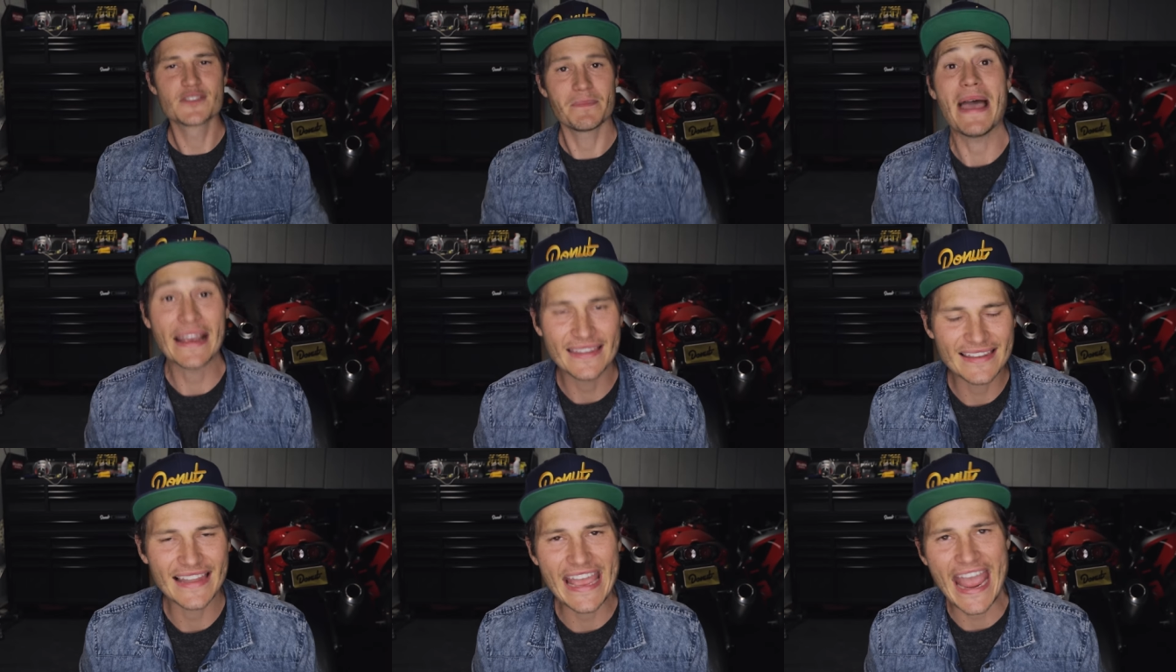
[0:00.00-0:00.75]
So back in
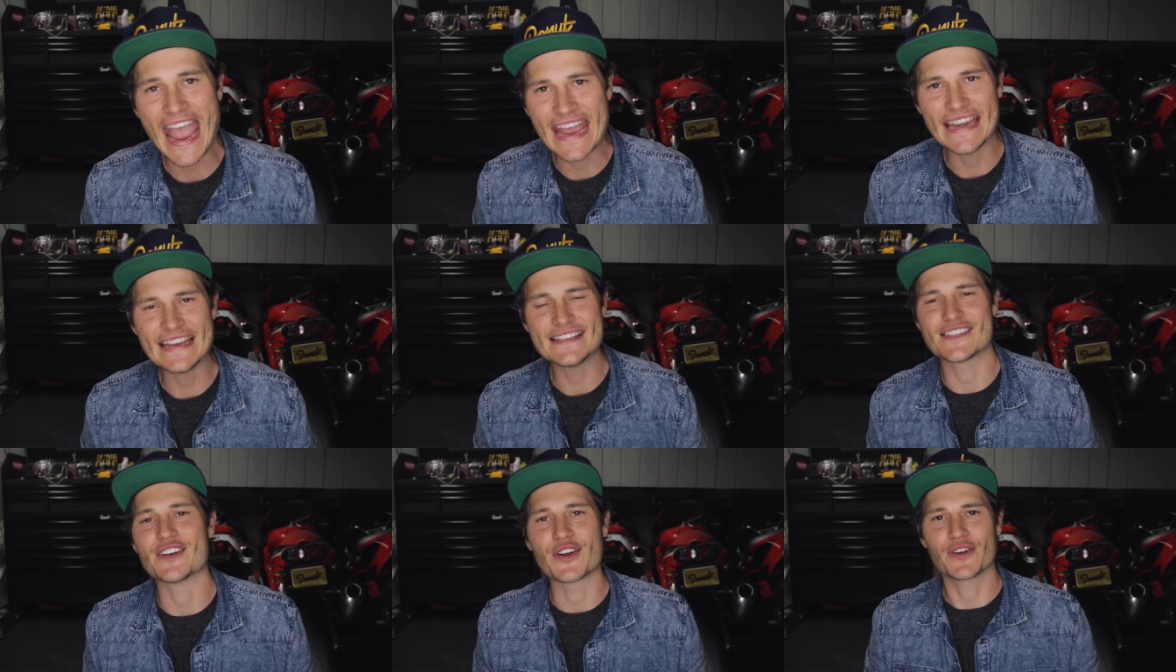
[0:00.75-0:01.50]
the late
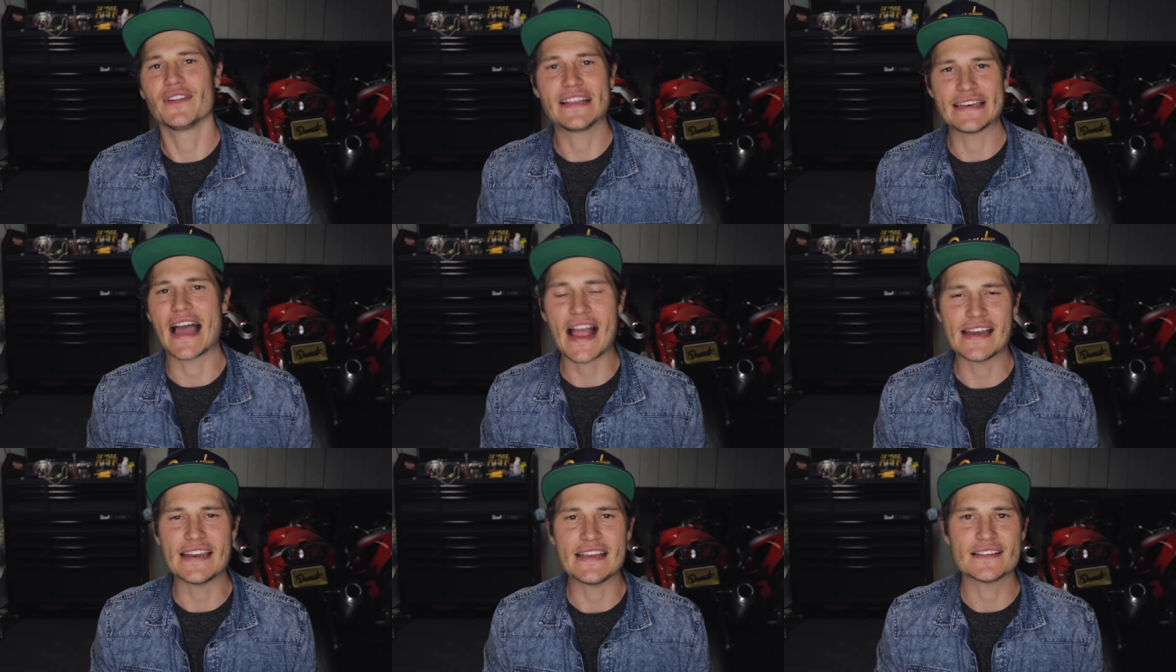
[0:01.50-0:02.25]
eighties and early
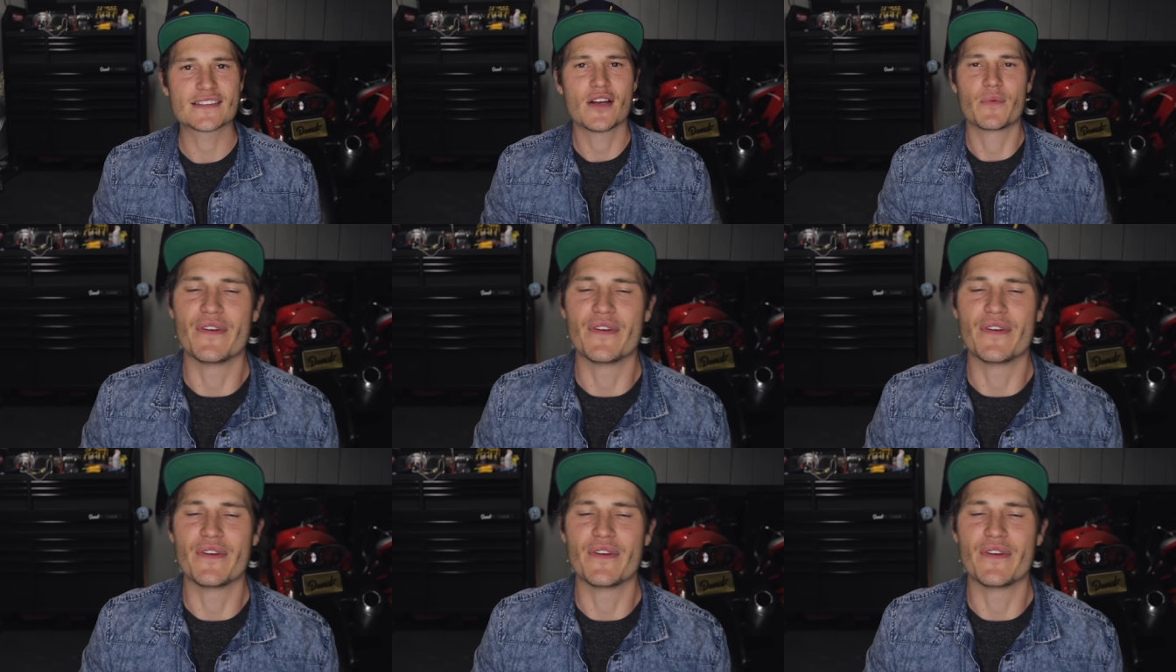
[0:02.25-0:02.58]
nineties,